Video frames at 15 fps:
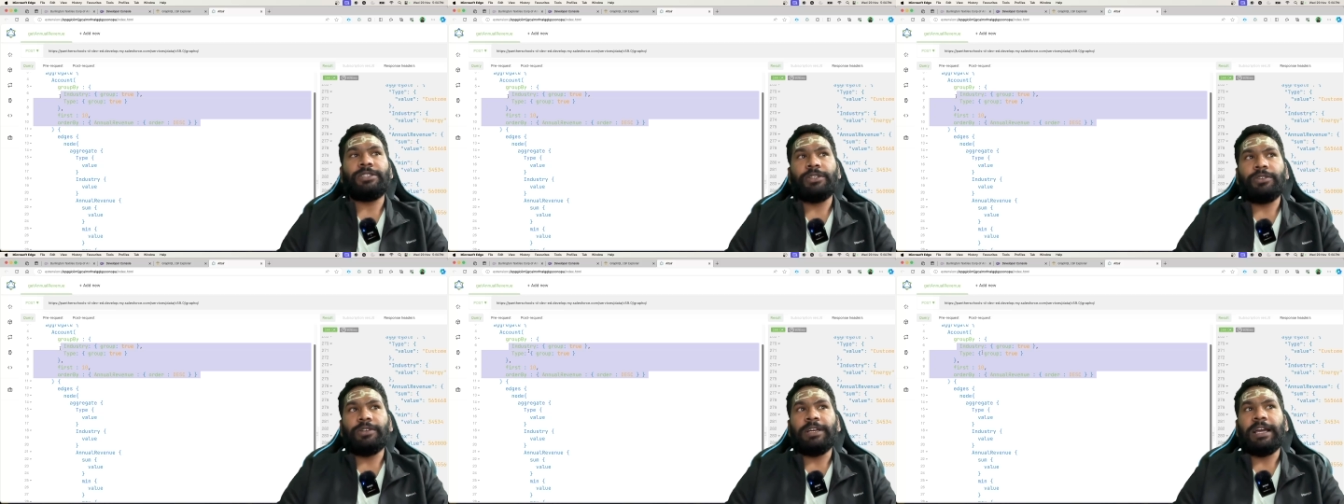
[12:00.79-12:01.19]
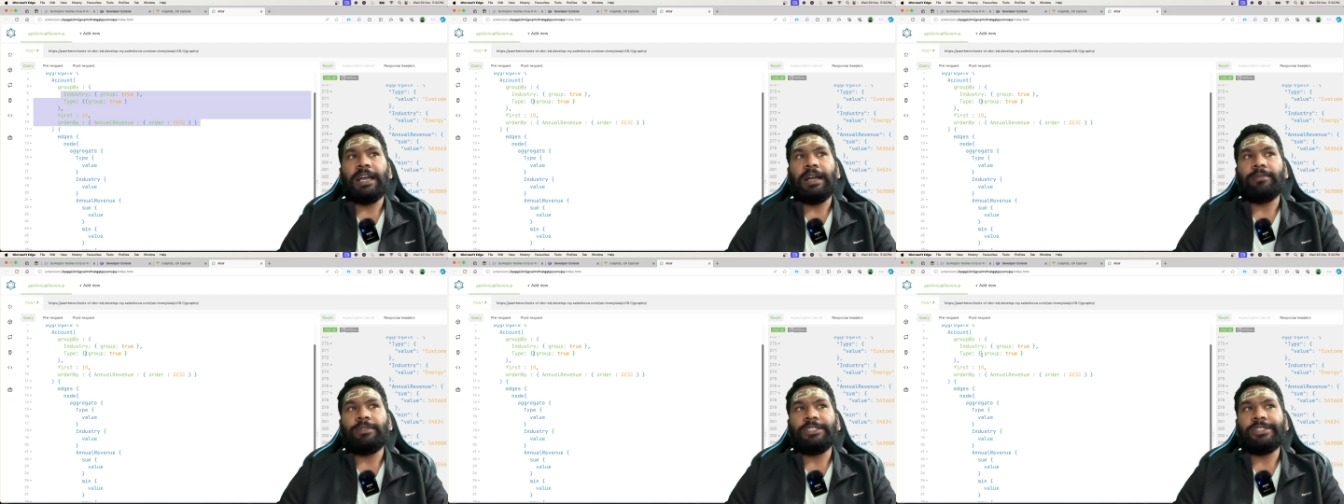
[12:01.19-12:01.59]
you could
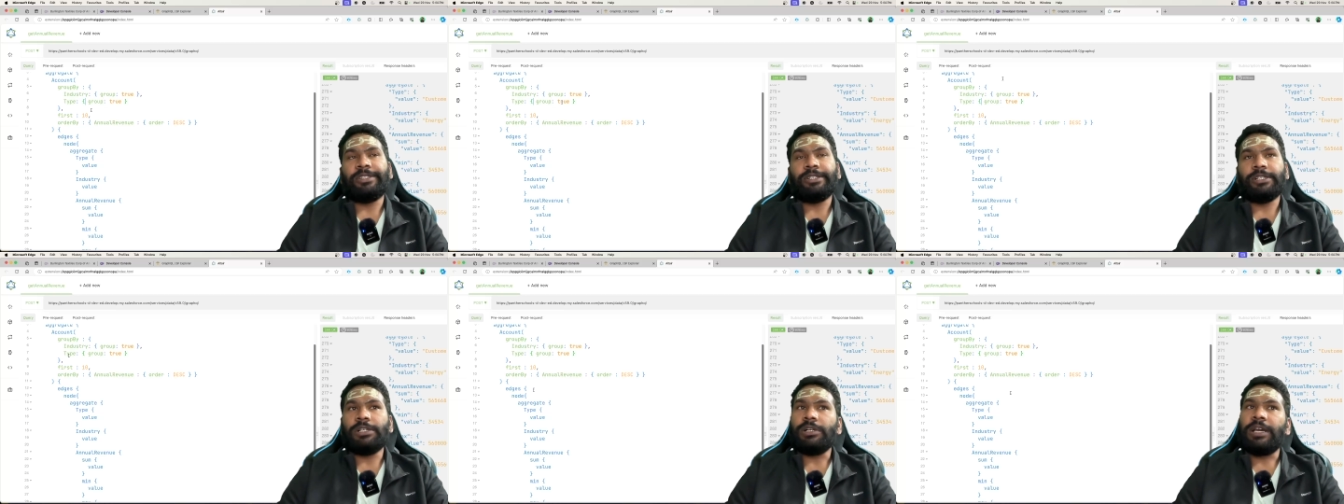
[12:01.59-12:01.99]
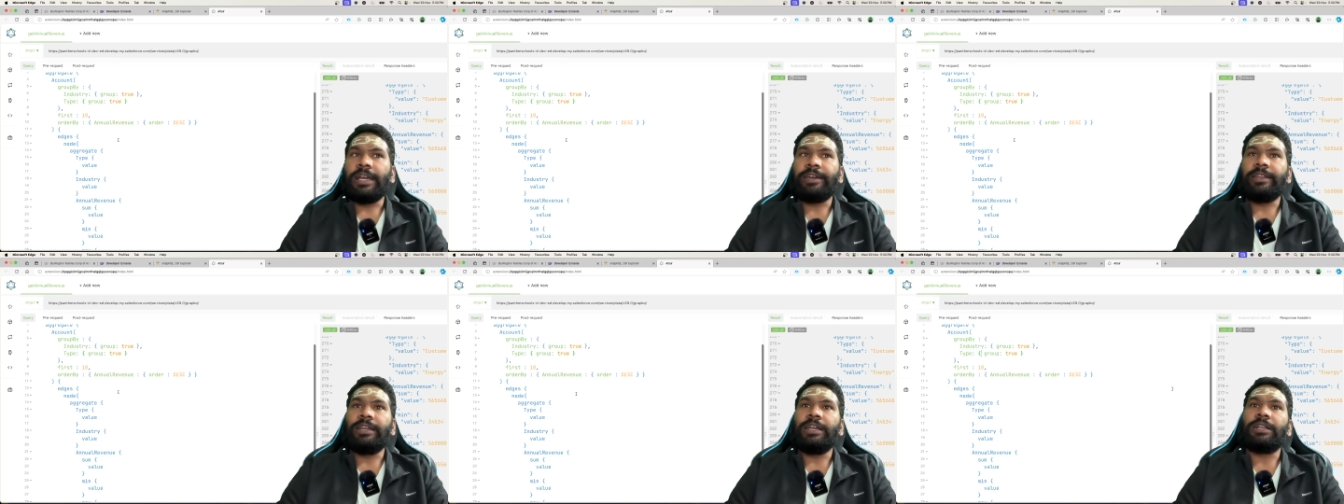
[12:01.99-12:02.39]
have in the
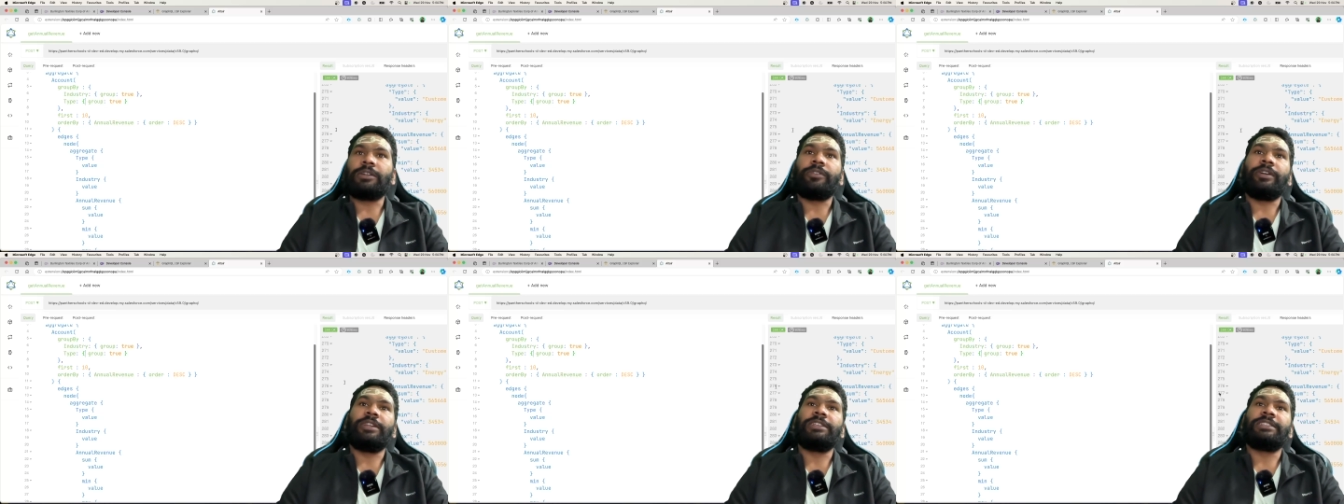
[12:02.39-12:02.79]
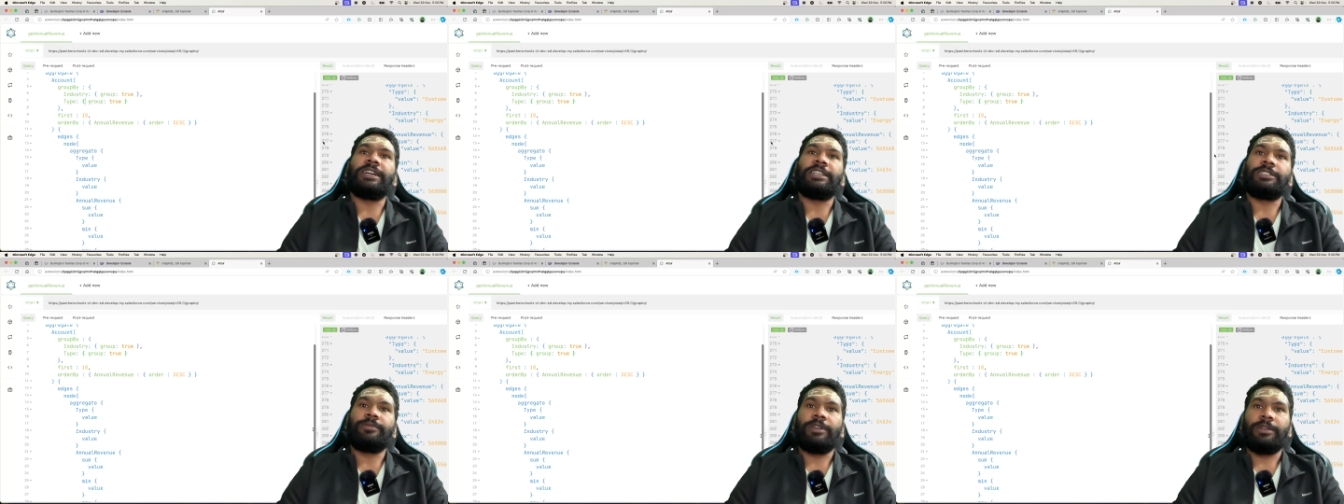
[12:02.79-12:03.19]
aggregate queries
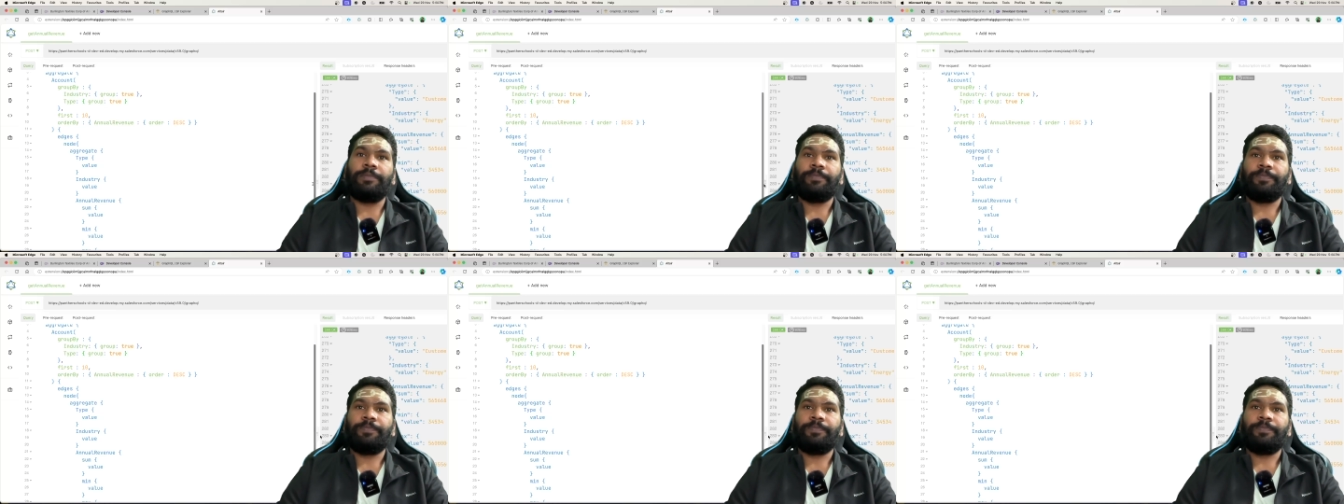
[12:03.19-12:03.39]
as well